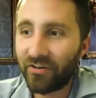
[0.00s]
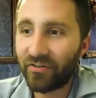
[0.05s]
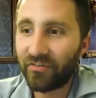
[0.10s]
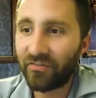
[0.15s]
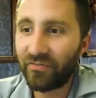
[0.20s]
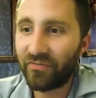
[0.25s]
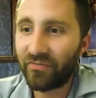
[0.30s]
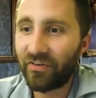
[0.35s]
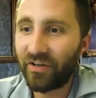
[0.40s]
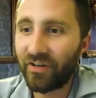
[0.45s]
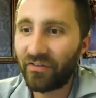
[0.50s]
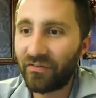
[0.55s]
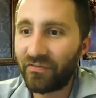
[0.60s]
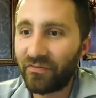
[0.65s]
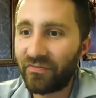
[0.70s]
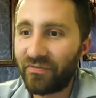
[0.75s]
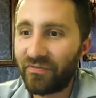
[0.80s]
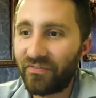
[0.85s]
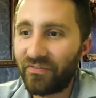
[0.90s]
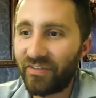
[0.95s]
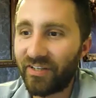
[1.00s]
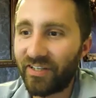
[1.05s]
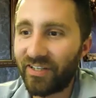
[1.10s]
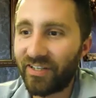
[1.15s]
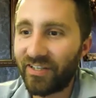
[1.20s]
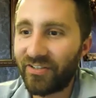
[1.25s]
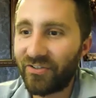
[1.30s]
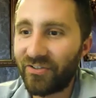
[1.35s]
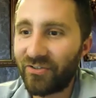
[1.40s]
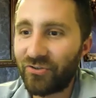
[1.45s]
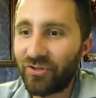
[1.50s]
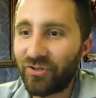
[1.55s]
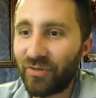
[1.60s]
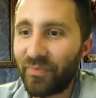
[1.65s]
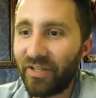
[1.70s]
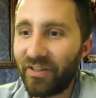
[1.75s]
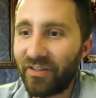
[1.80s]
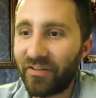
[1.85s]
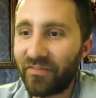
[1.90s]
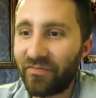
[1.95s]
of
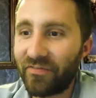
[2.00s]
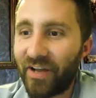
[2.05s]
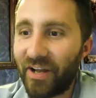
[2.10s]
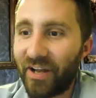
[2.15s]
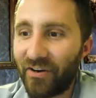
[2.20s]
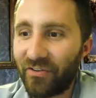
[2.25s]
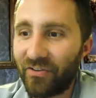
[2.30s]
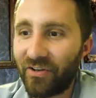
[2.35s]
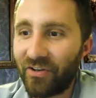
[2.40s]
tripping the fire